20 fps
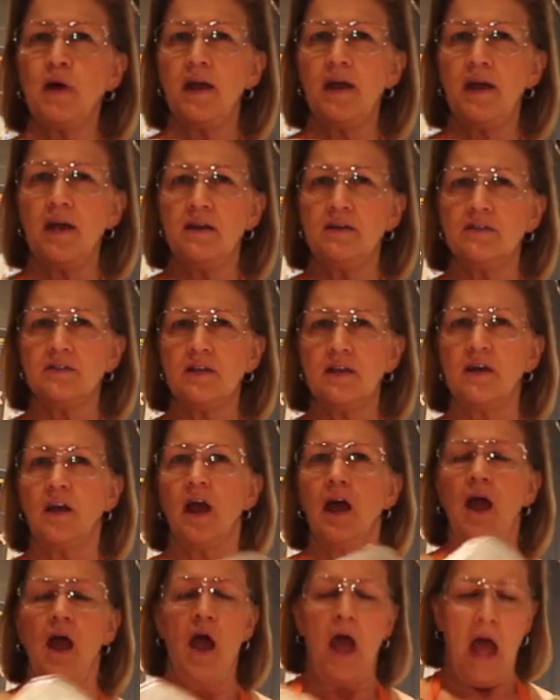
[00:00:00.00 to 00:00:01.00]
by 18.
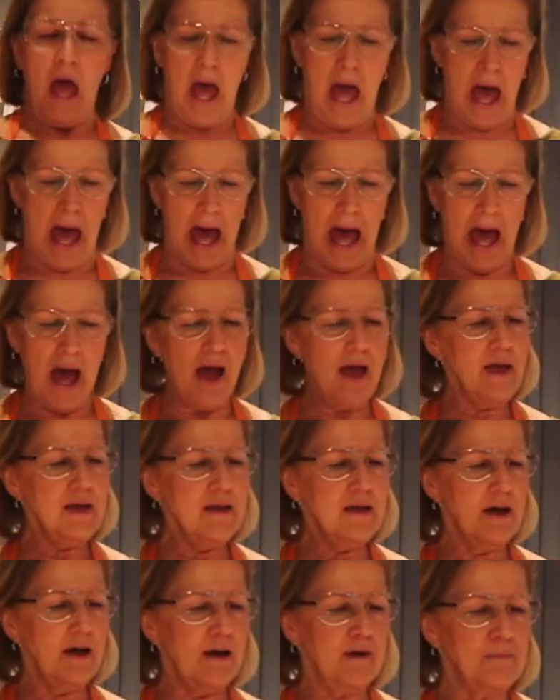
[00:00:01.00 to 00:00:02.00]

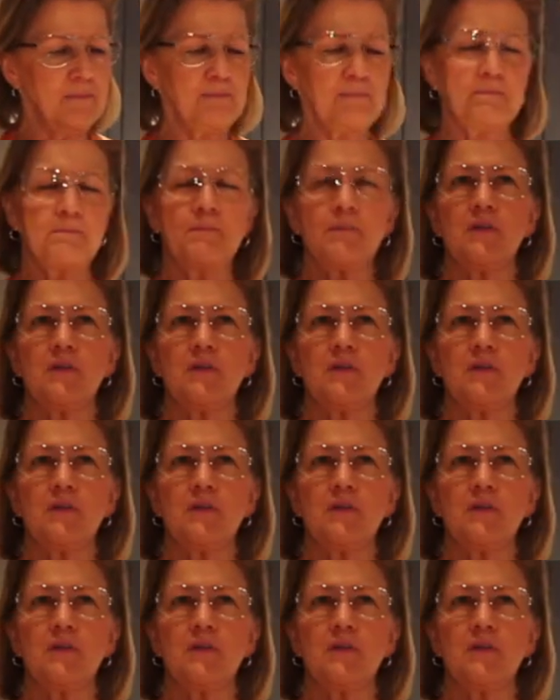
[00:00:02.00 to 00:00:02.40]
I